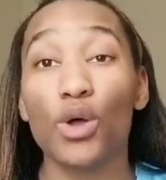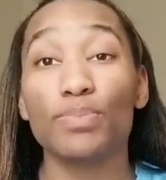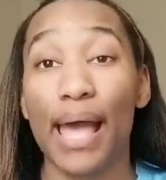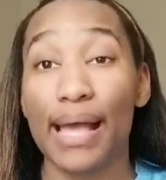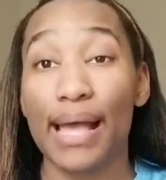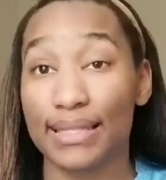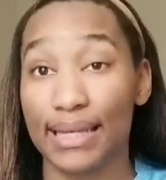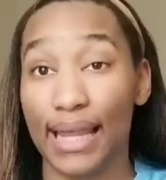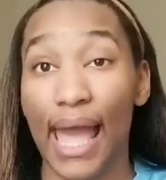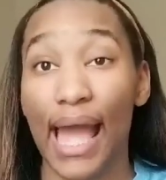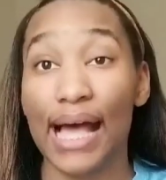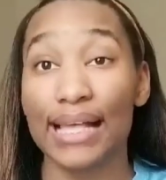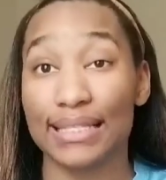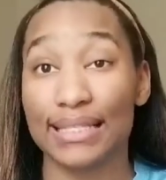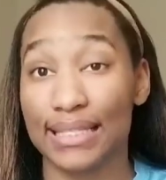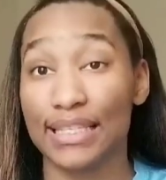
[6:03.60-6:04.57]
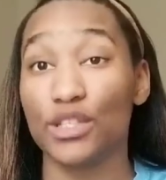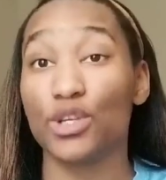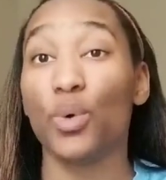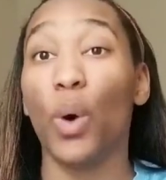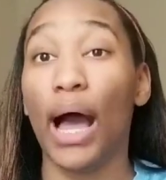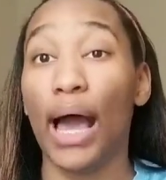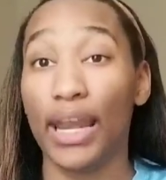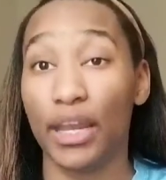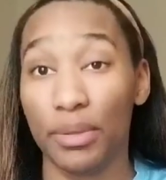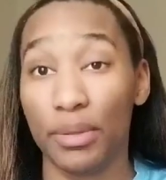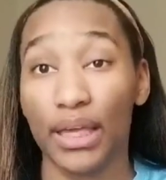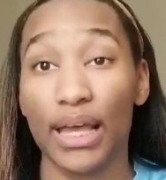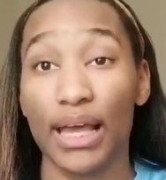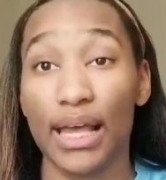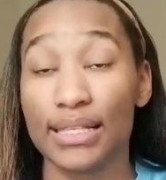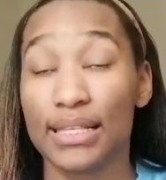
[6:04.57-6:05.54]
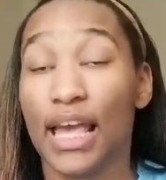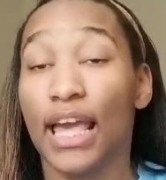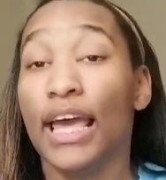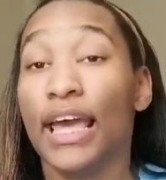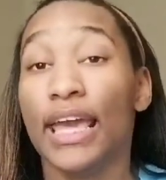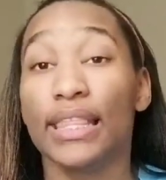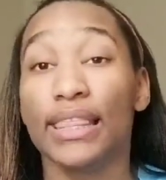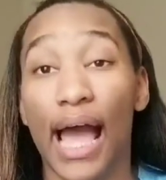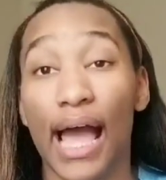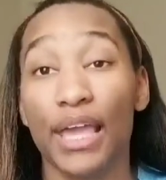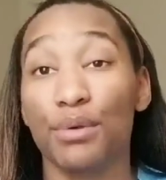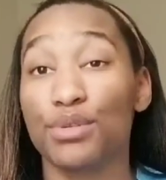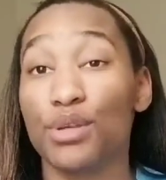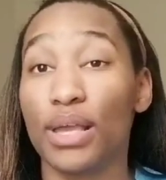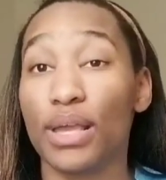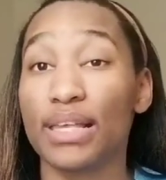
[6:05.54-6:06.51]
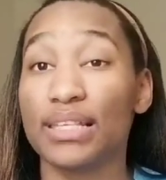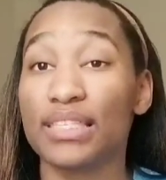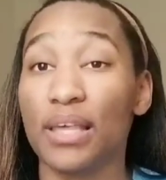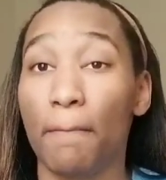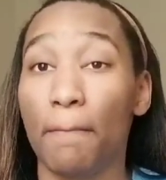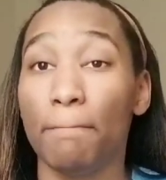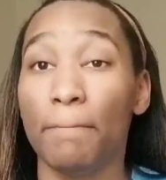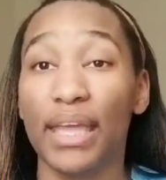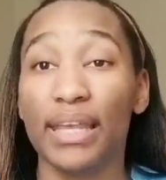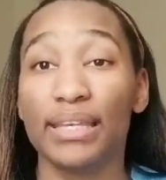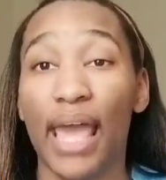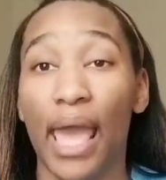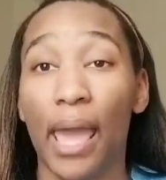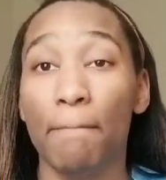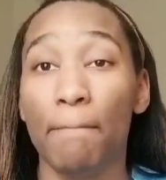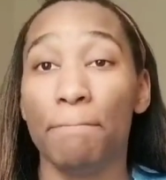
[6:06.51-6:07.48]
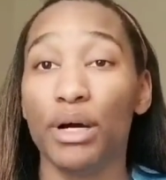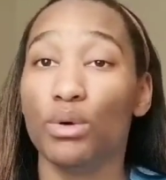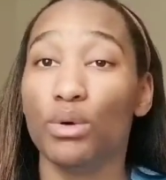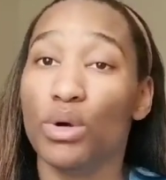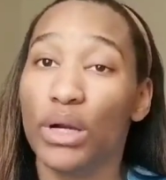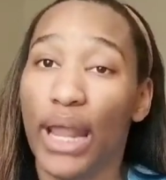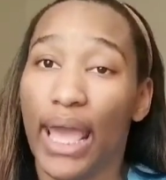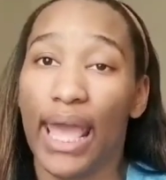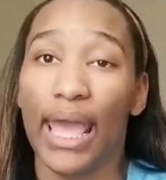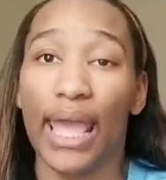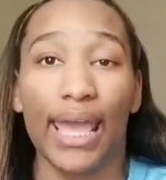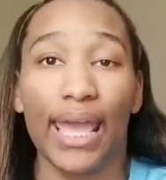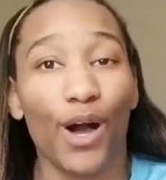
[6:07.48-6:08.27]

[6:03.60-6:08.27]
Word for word: back to the house to see Kwani because he thought he was gonna get some midday booty.